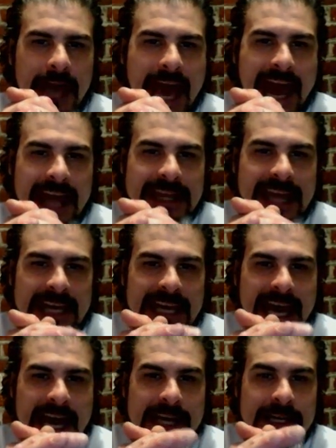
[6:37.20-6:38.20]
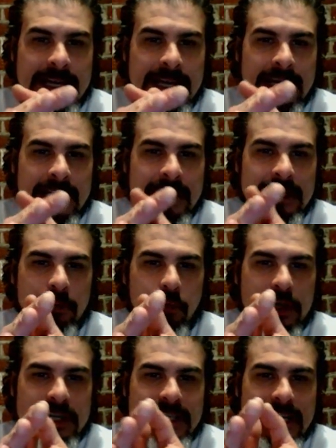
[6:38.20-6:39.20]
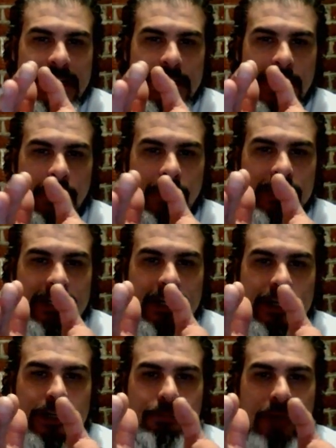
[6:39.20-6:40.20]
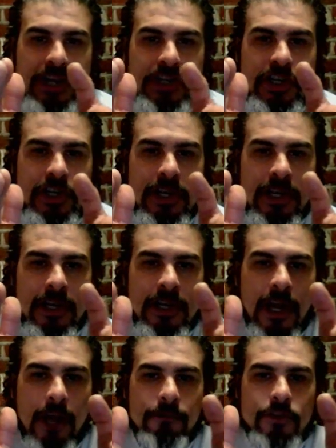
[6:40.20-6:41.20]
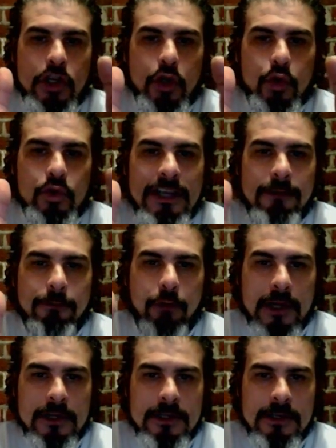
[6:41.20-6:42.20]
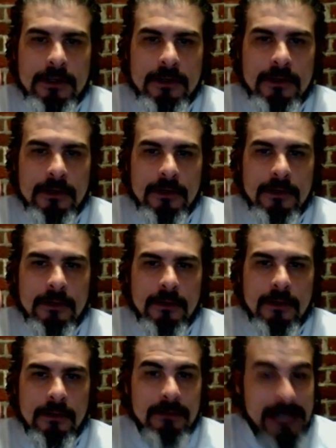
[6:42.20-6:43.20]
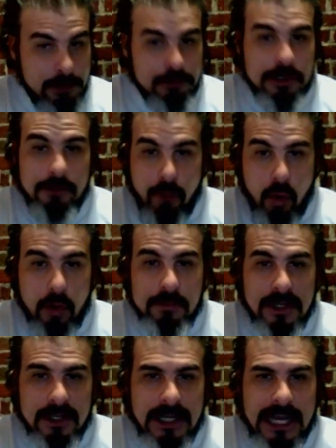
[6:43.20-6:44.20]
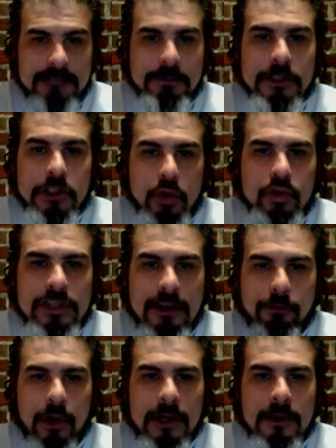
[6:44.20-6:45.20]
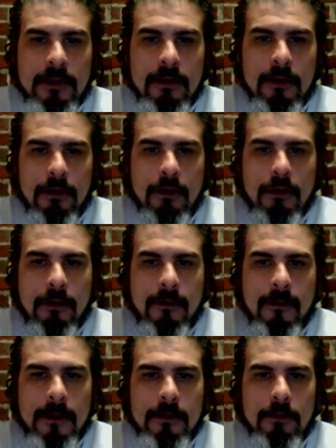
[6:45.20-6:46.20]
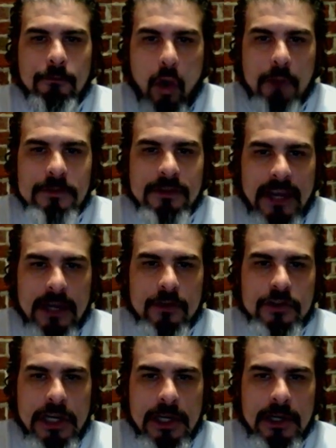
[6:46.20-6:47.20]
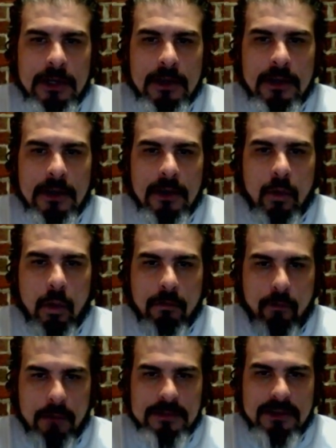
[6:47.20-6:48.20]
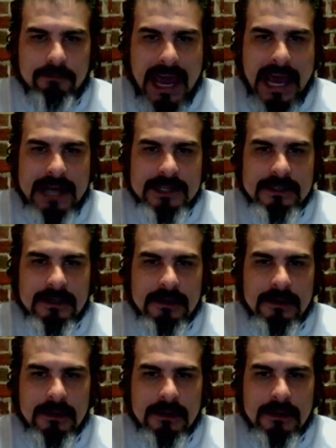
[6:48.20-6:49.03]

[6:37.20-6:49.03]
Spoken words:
Add that line, then we see that there is an expression of two different energy forms nonetheless, but two different forms of energy or forms of mass